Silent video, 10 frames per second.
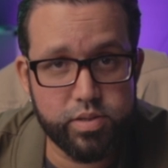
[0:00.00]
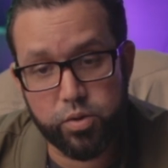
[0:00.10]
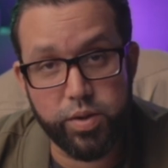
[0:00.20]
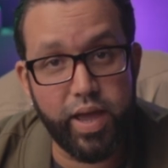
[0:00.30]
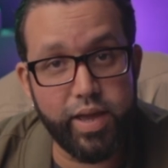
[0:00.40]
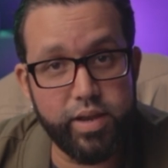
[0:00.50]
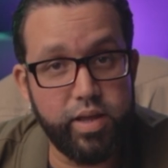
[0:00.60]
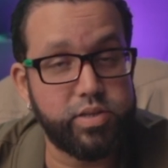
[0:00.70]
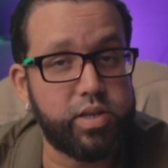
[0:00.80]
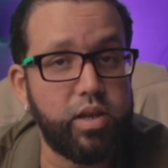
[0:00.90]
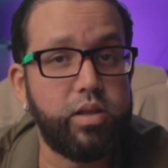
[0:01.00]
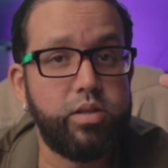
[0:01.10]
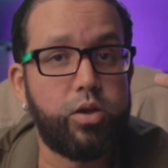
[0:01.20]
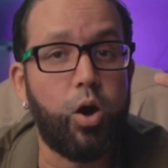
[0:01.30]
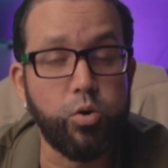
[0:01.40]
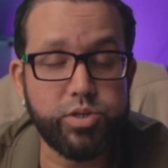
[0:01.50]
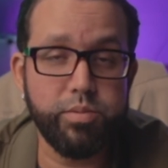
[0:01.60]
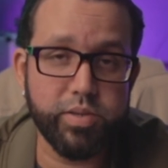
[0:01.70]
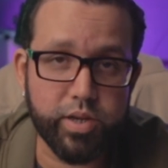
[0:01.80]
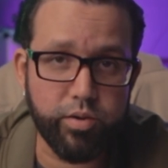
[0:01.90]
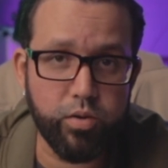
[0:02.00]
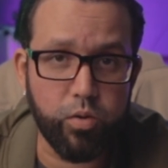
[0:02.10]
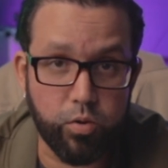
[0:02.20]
creating and selling coaching material